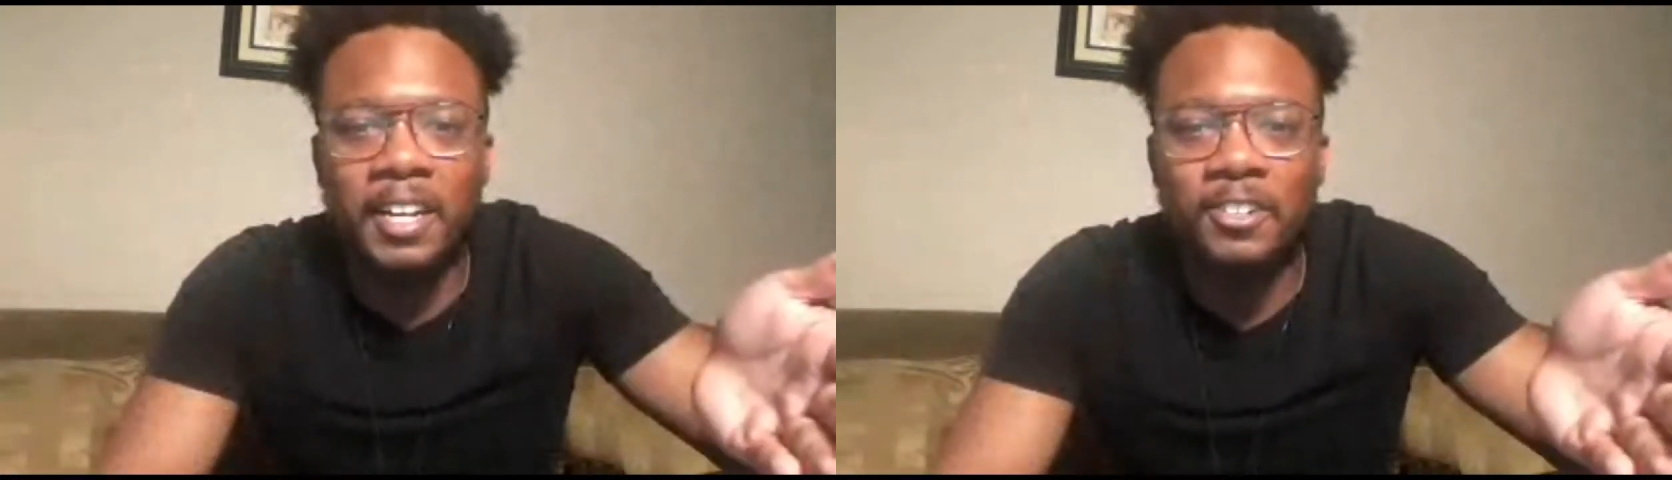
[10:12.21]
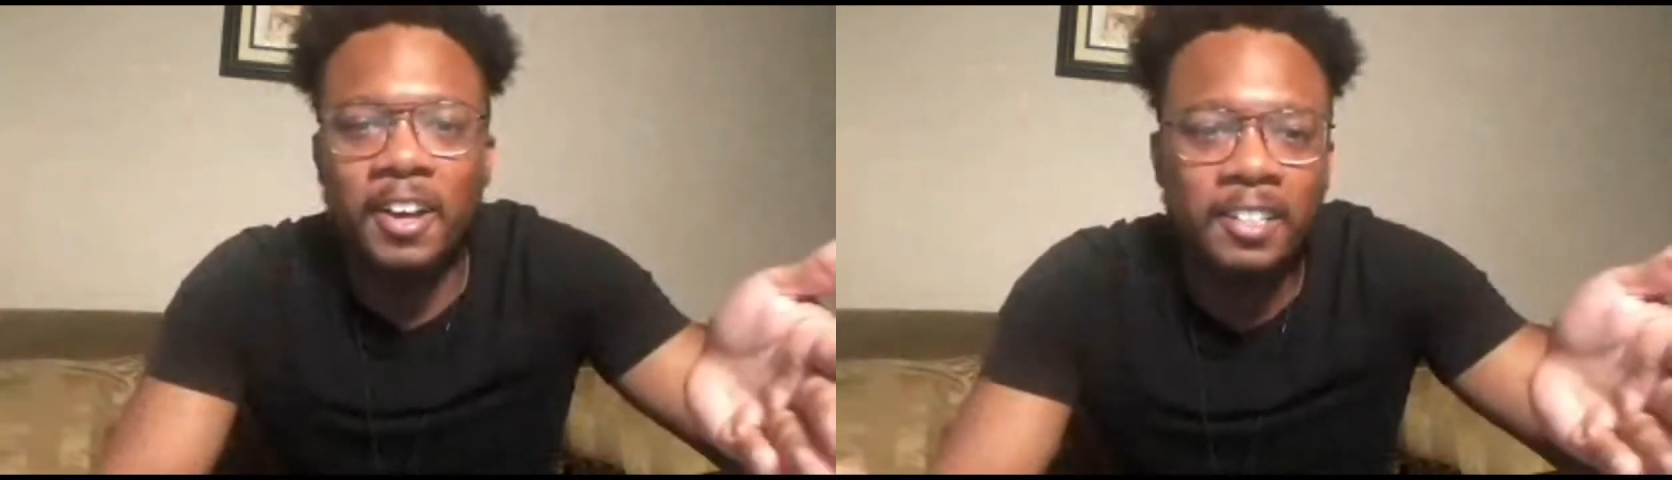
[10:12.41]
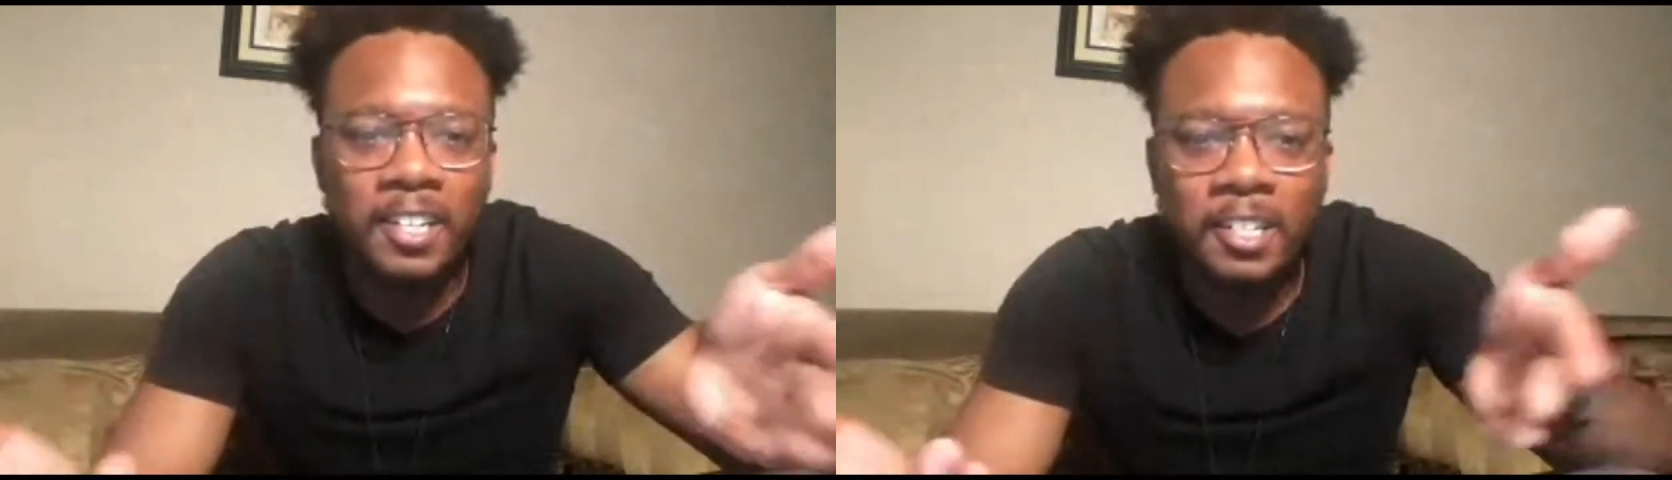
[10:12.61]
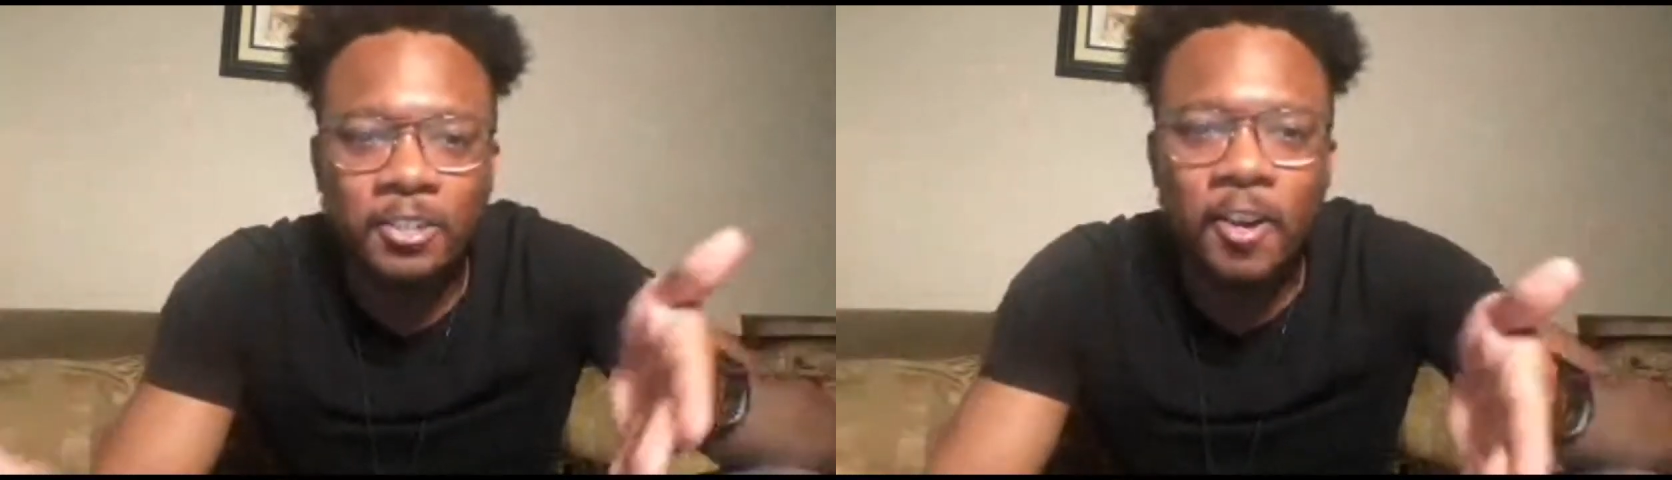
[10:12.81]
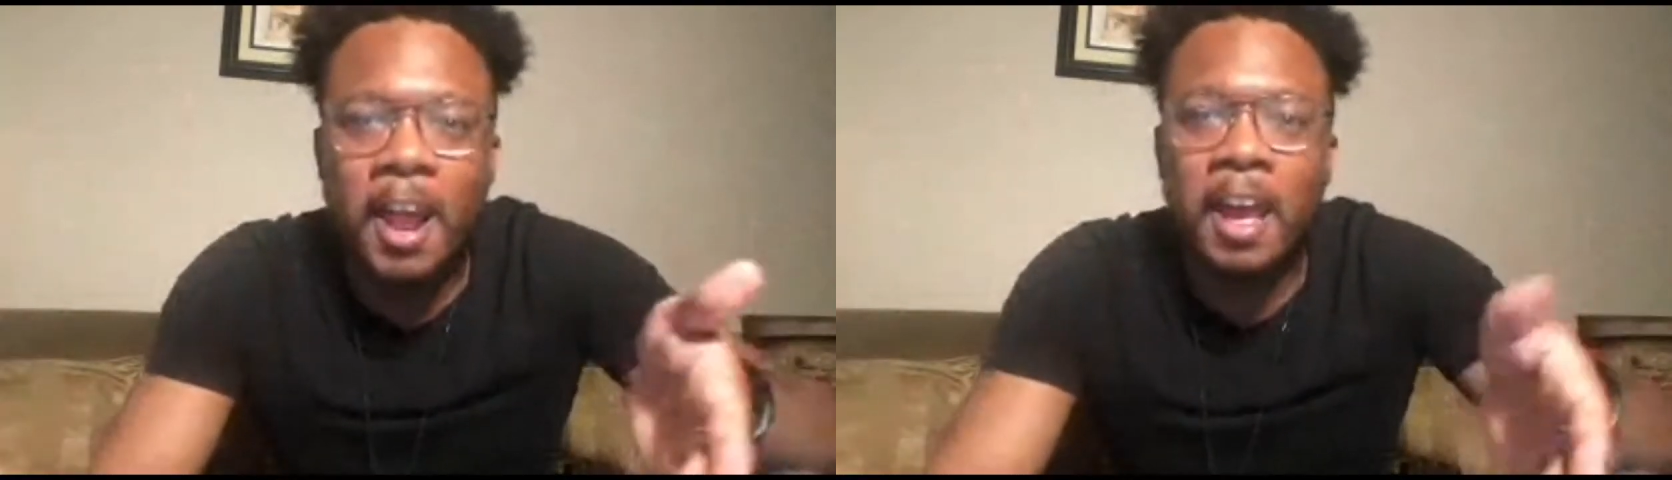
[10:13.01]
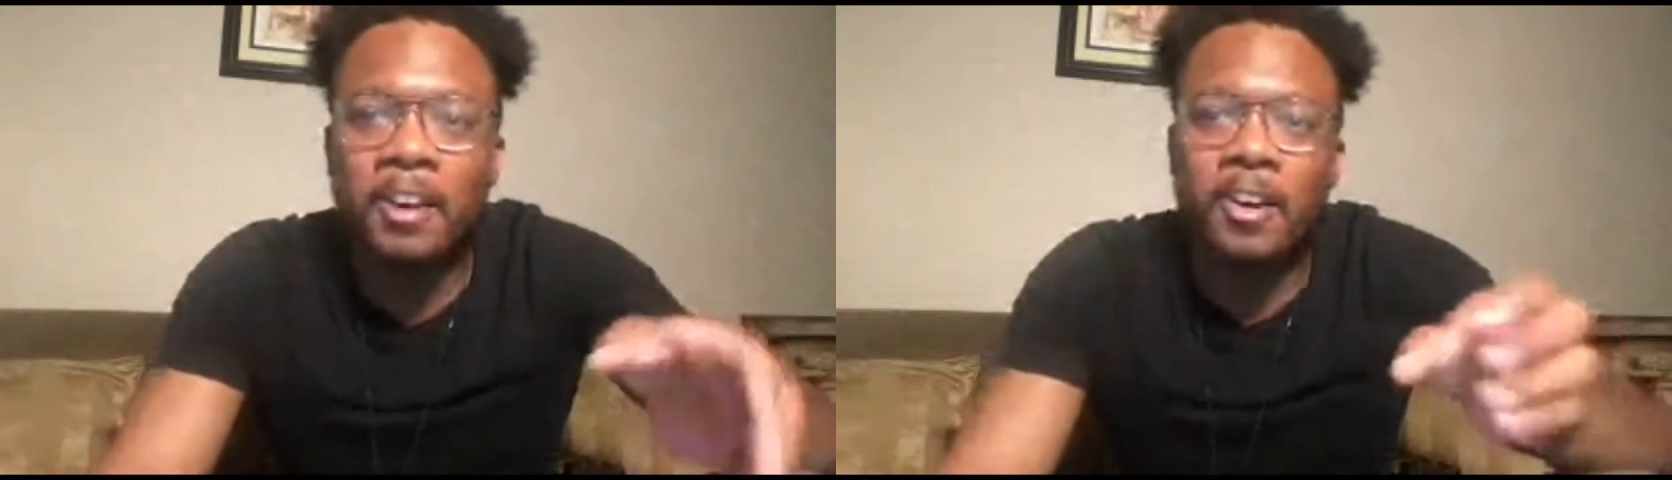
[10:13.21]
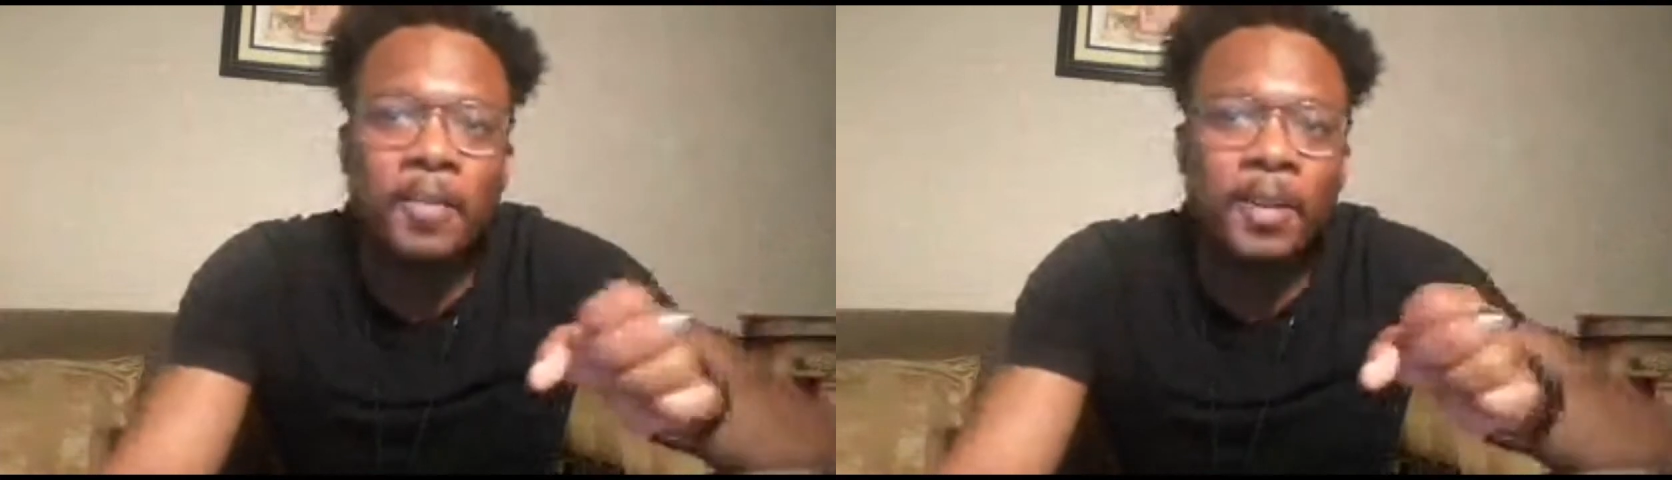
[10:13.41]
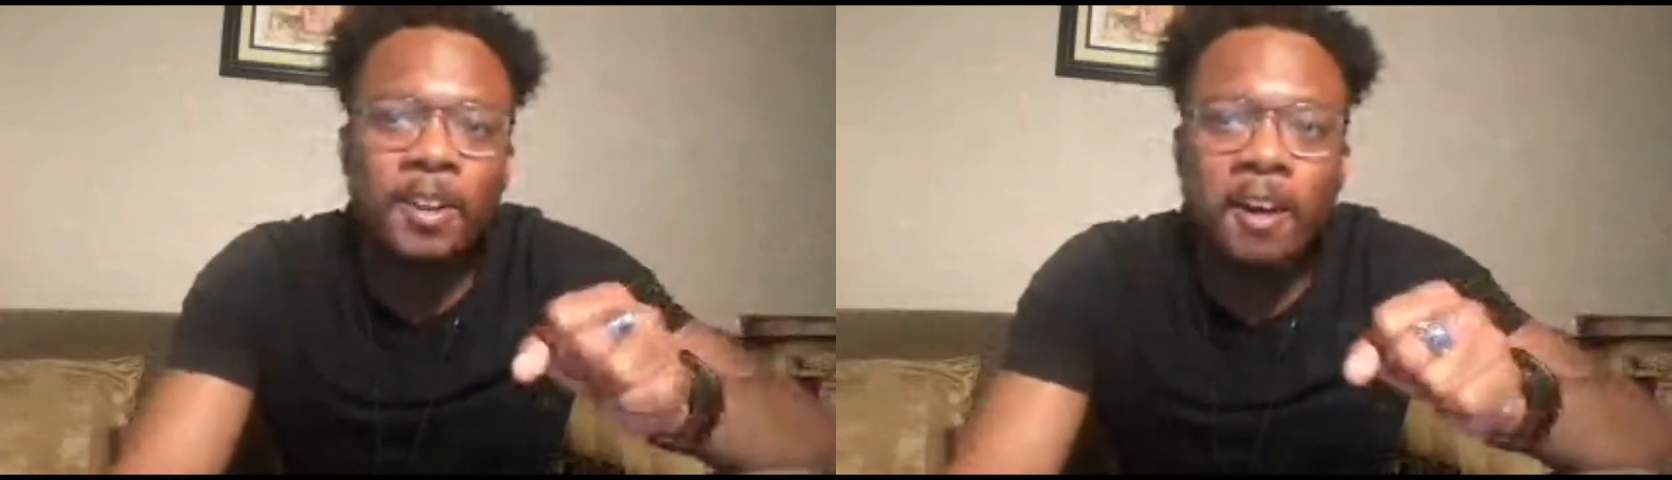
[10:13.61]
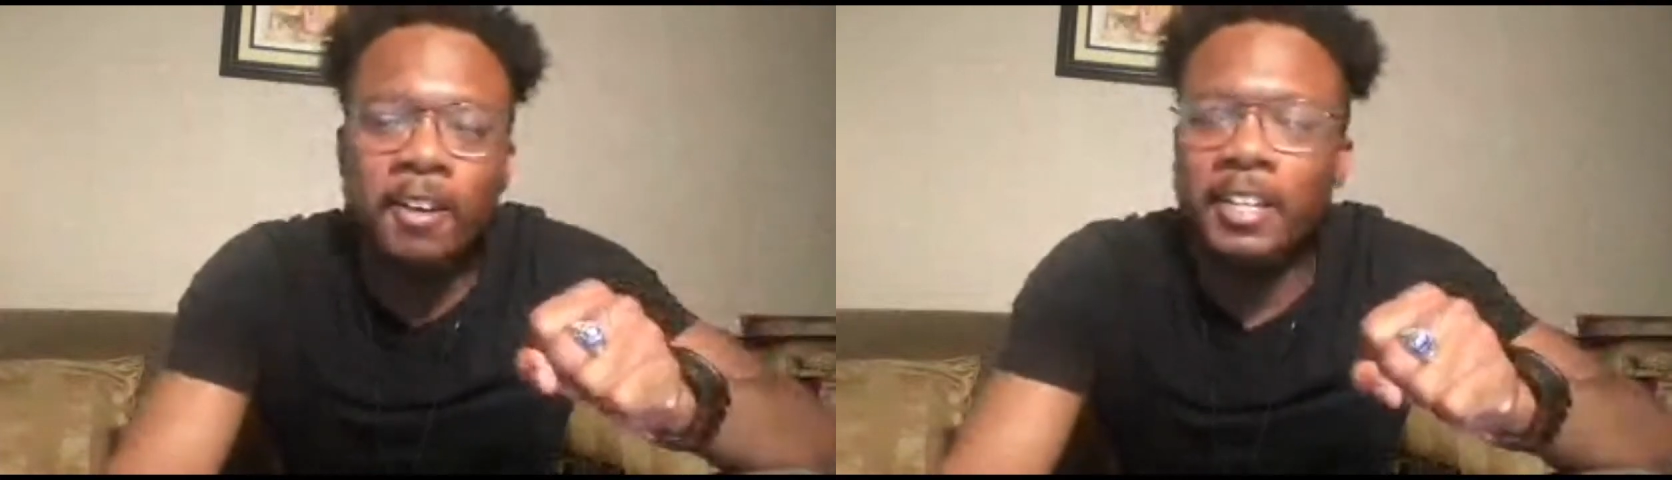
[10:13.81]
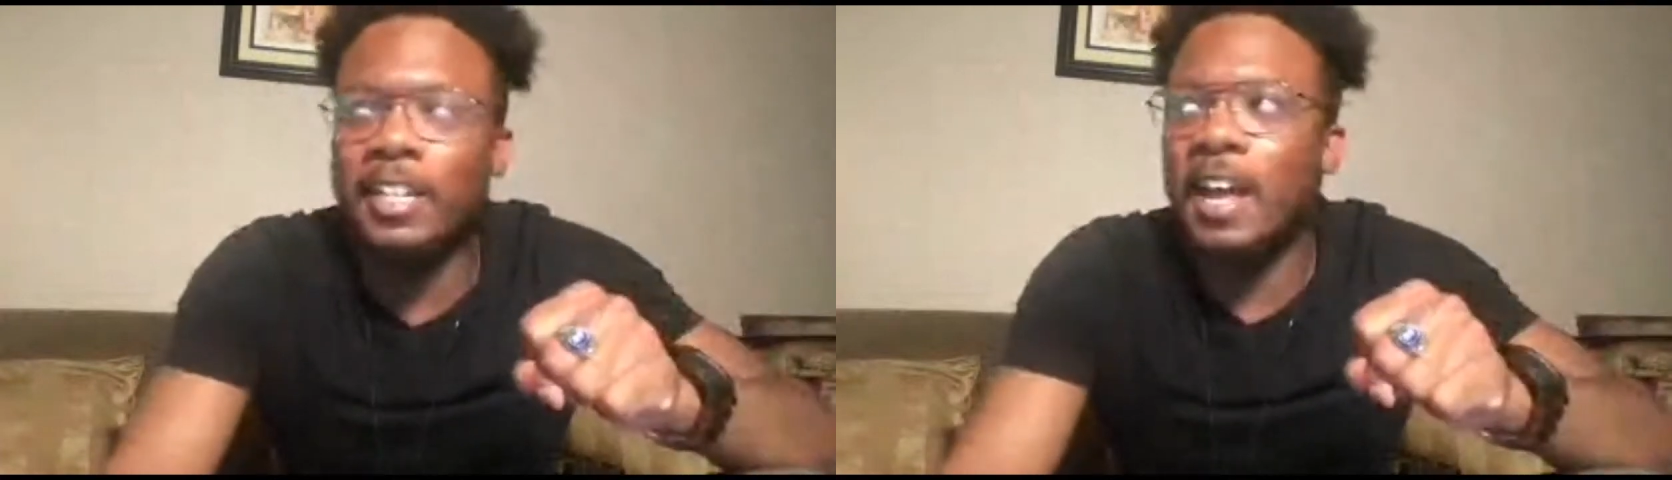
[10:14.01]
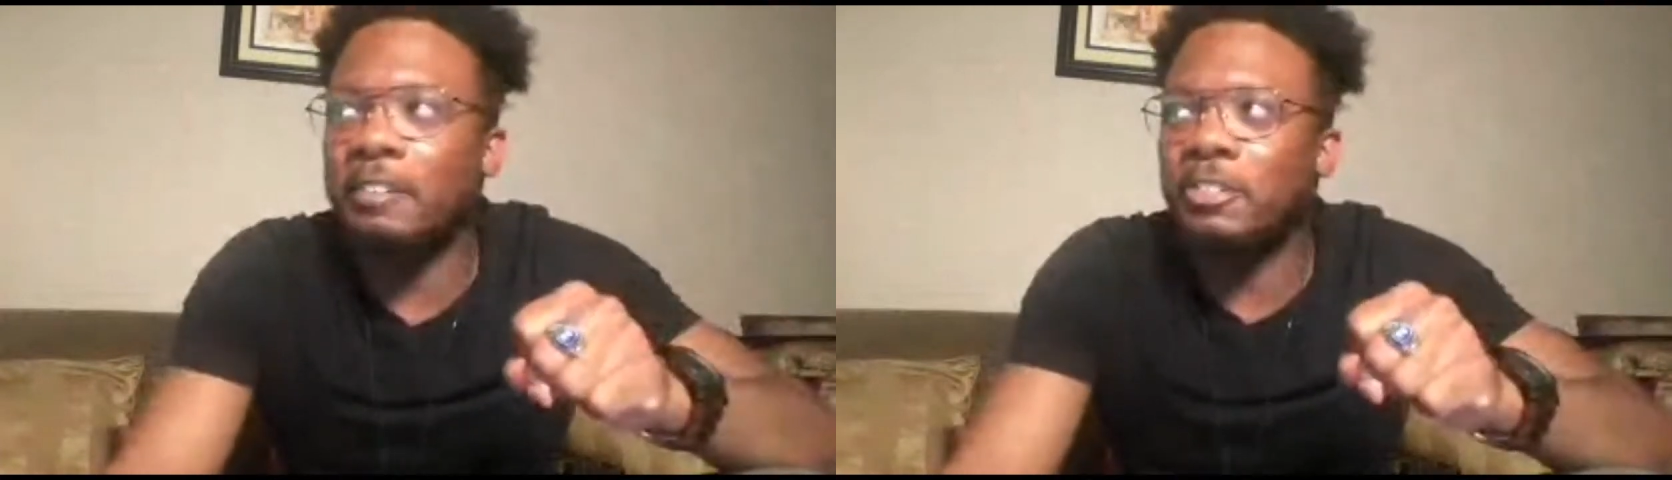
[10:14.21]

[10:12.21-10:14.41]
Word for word: trying to drag them along in life,